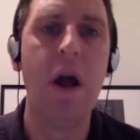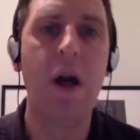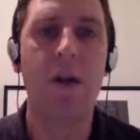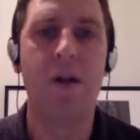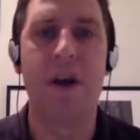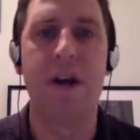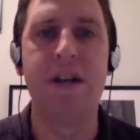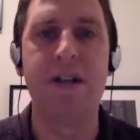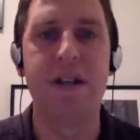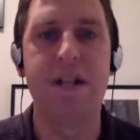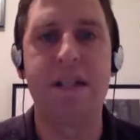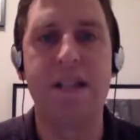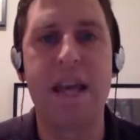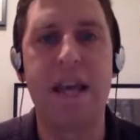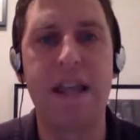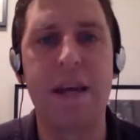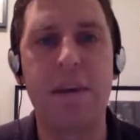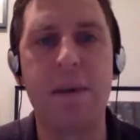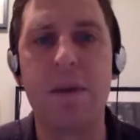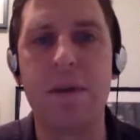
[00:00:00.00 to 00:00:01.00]
So I just
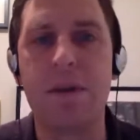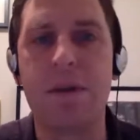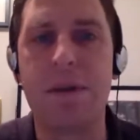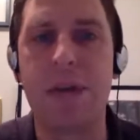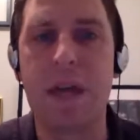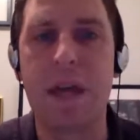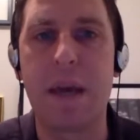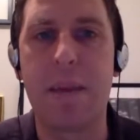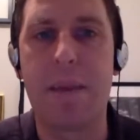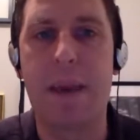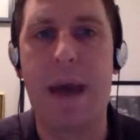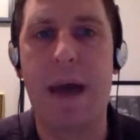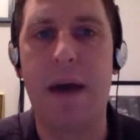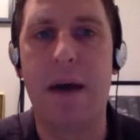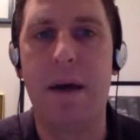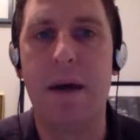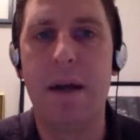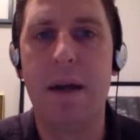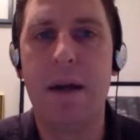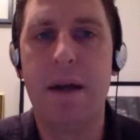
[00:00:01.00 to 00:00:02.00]
say that when you think
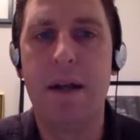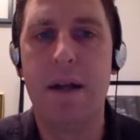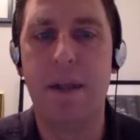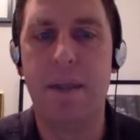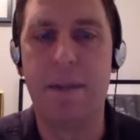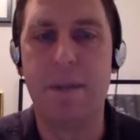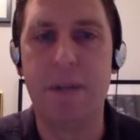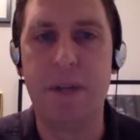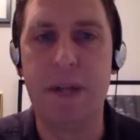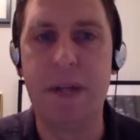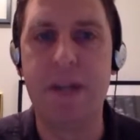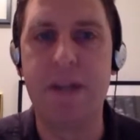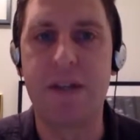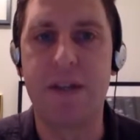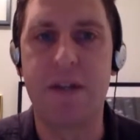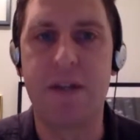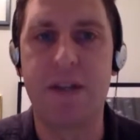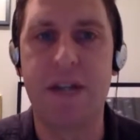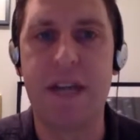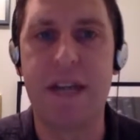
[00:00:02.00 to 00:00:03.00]
about the police
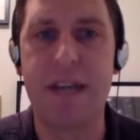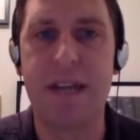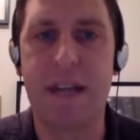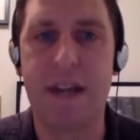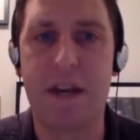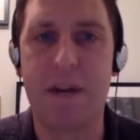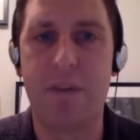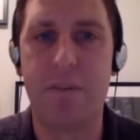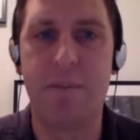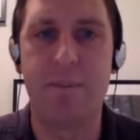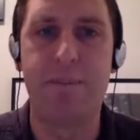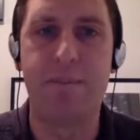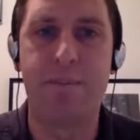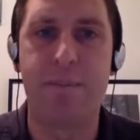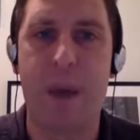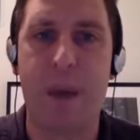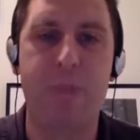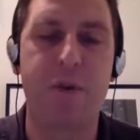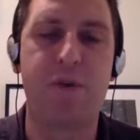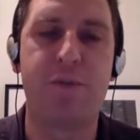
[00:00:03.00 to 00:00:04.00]
you're seeing that are
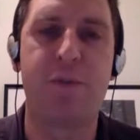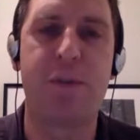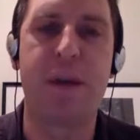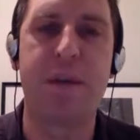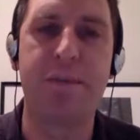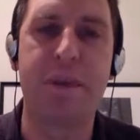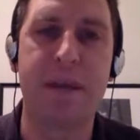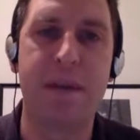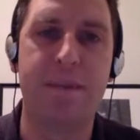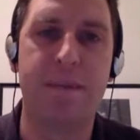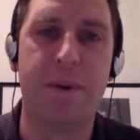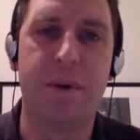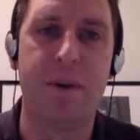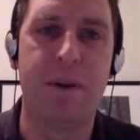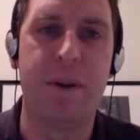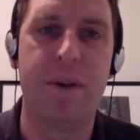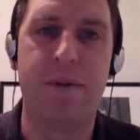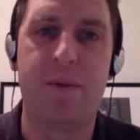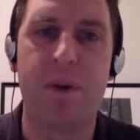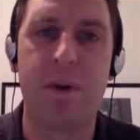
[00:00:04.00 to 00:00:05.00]
pepper spraying people
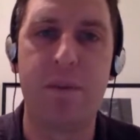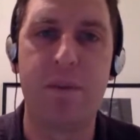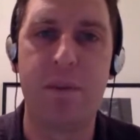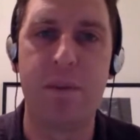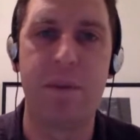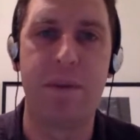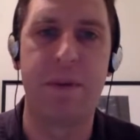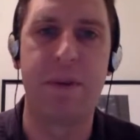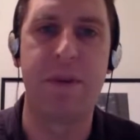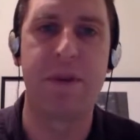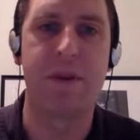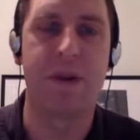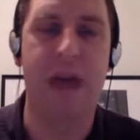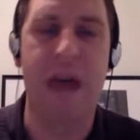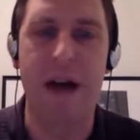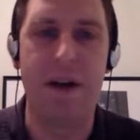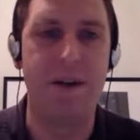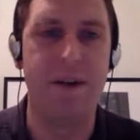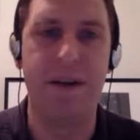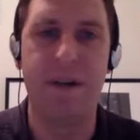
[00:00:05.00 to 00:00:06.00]
and throwing people to the
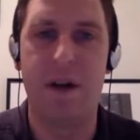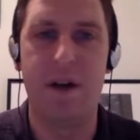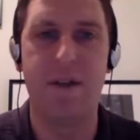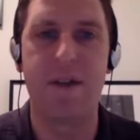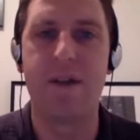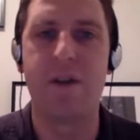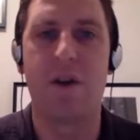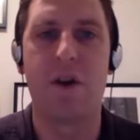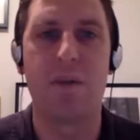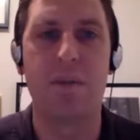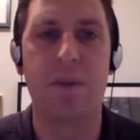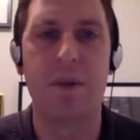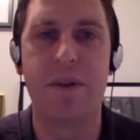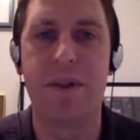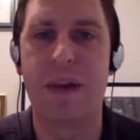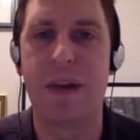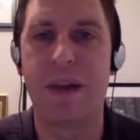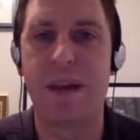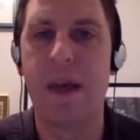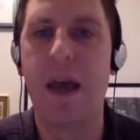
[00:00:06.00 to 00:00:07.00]
ground and all these horrible
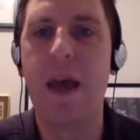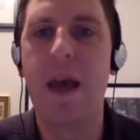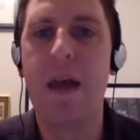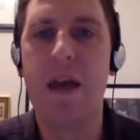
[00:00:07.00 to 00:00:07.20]
things,